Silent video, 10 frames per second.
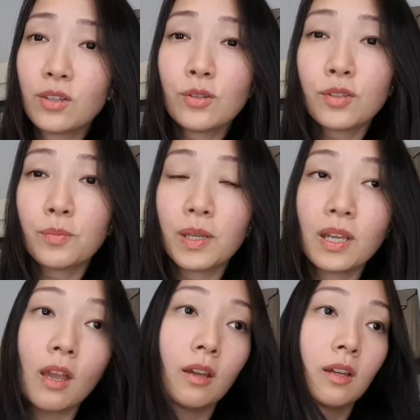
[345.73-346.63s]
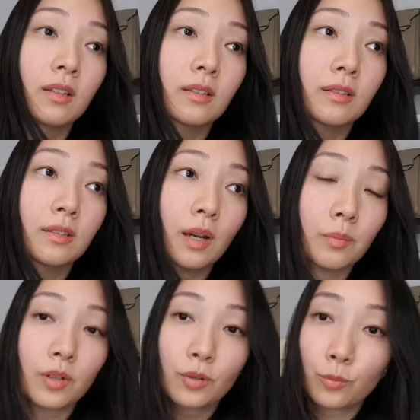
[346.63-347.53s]
It used to be
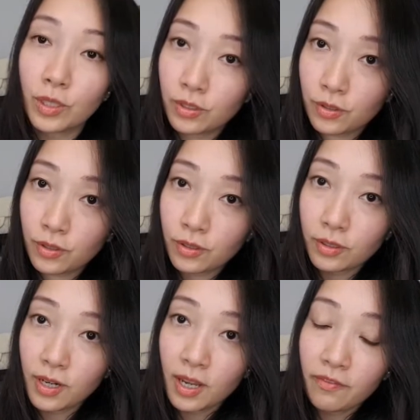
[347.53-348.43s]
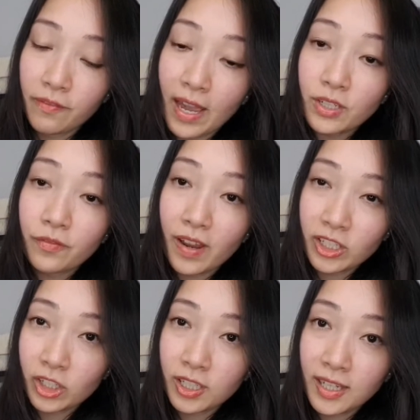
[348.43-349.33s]
summer, winter, fast
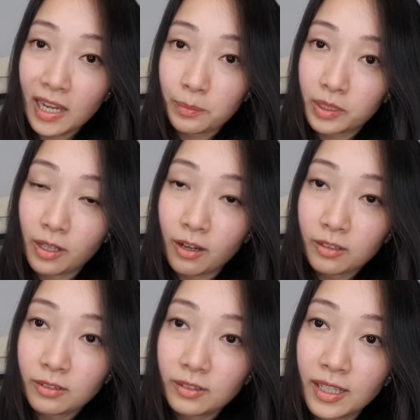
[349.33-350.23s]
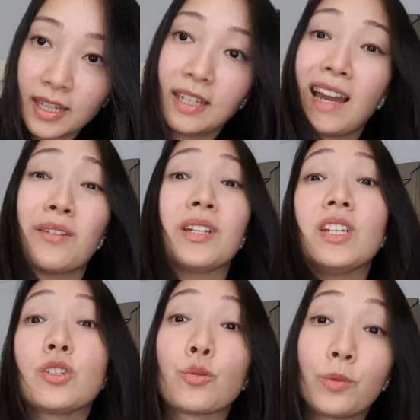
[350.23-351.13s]
fashion came along, and
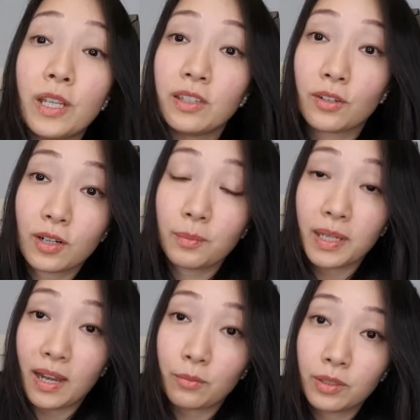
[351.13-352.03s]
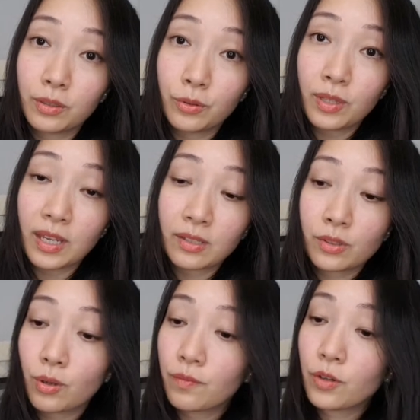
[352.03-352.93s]
now each week they're coming out with new things.